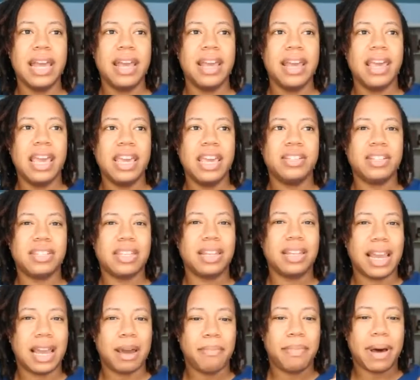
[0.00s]
is just
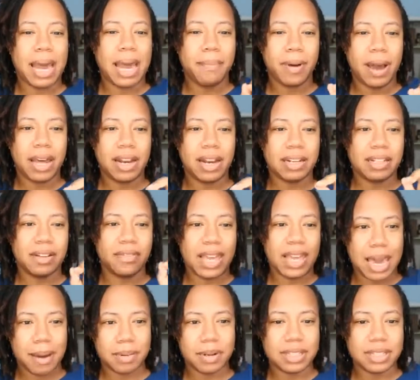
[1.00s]
like a byproduct of
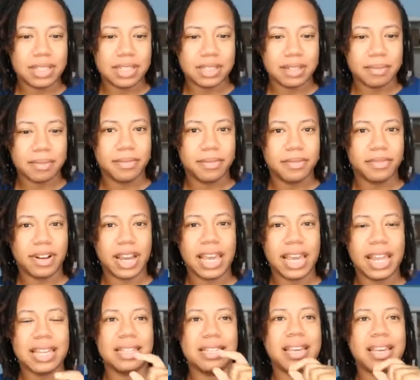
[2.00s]
capitalism, right?
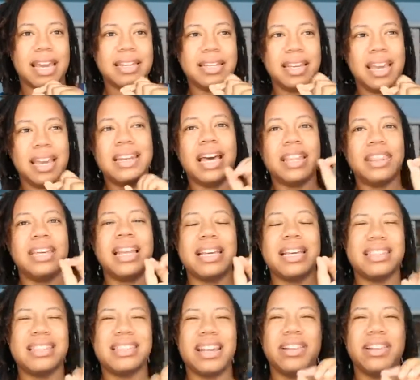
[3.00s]
It's this idea, and nothing
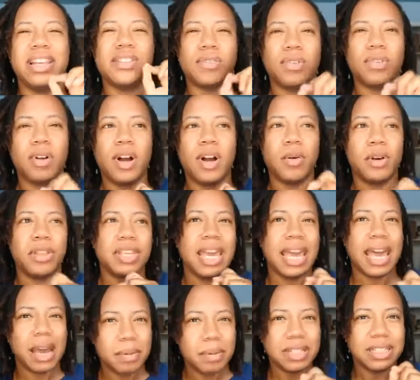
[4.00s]
necessarily is wrong with
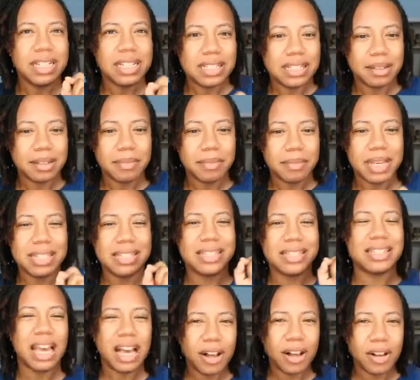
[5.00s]
capitalism
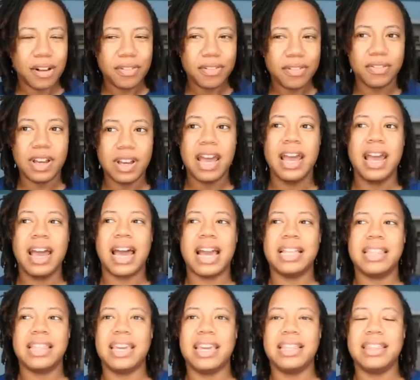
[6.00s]
itself. I
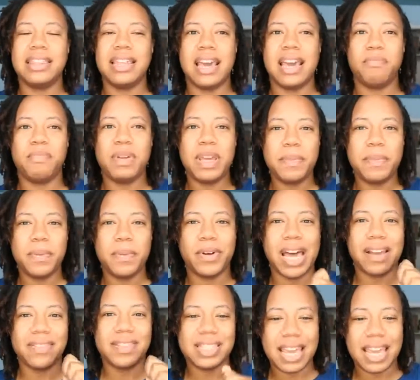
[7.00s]
think that people
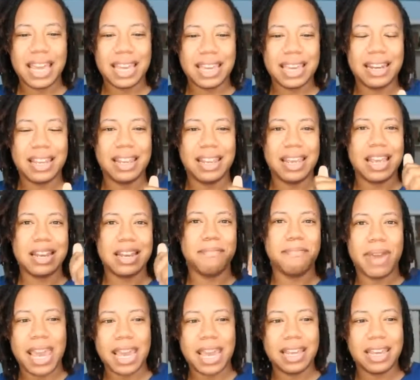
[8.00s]
have taken it and
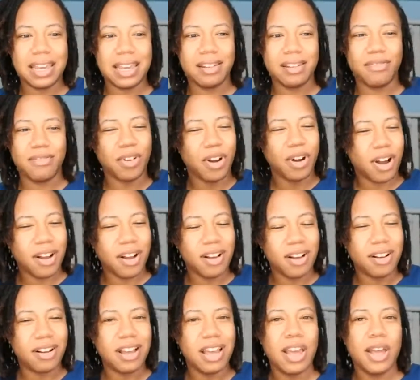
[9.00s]
made it
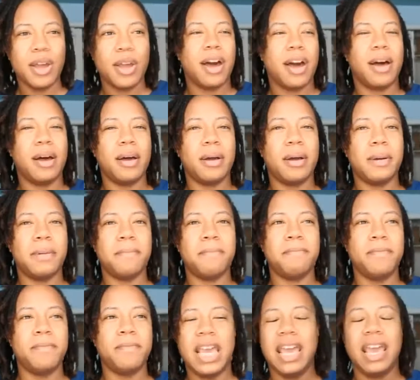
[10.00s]
wrong.
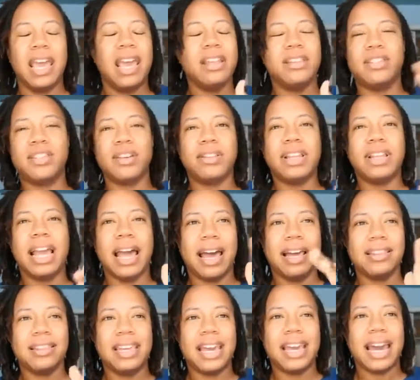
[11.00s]
And so like
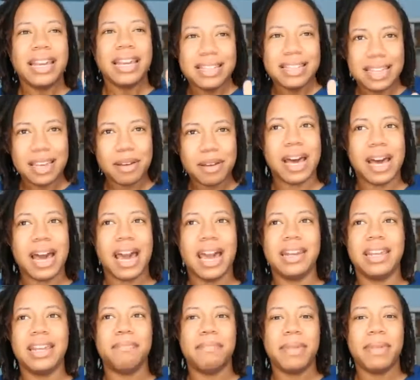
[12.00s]
the idea behind
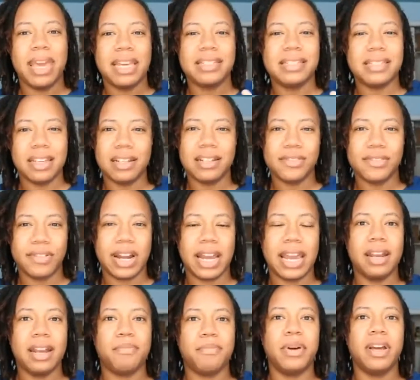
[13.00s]
it makes sense,
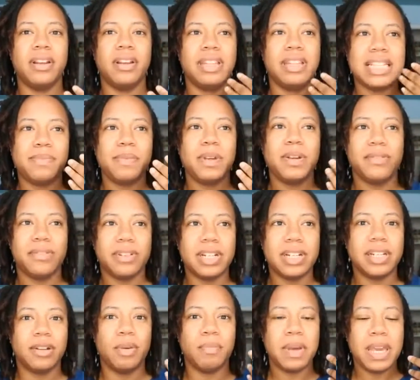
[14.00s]
right? But let's be
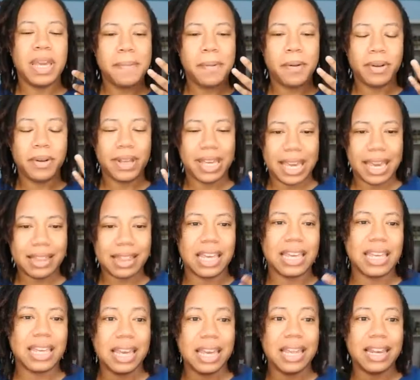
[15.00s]
real. When people they
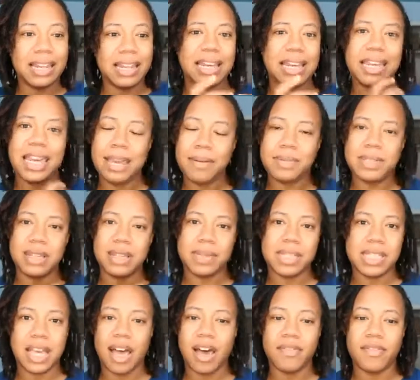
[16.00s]
get and they keep to
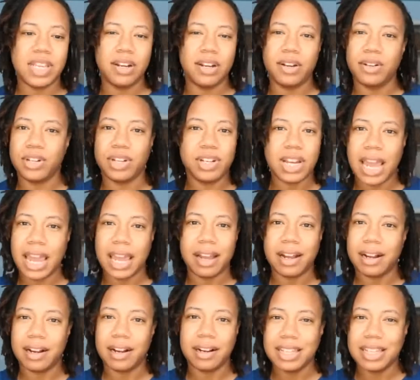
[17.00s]
themselves. They don't
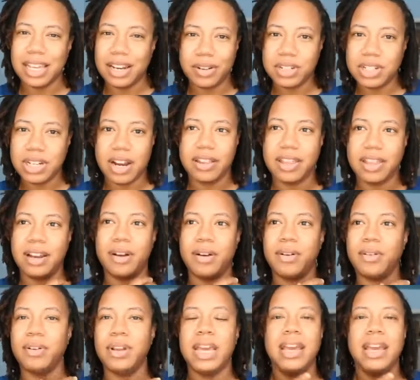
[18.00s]
share. They
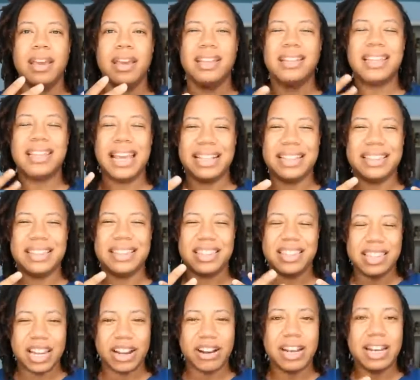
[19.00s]
don't like,
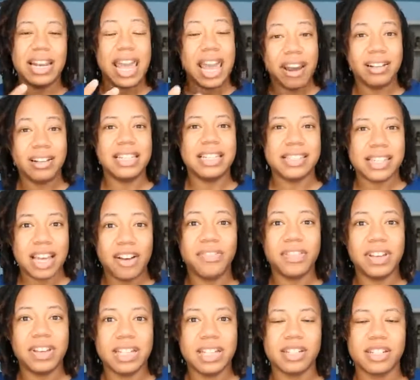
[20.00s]
they're inherently
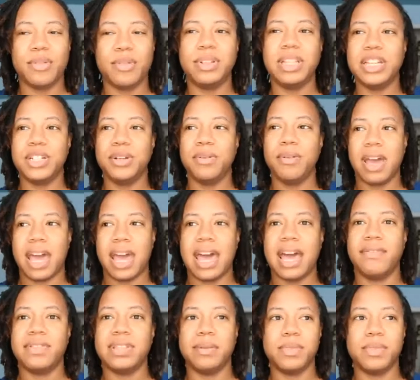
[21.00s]
selfish. So unless you
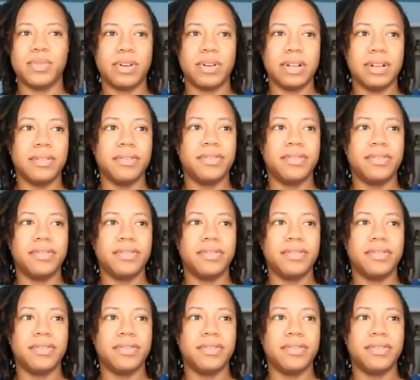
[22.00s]
have some sort of,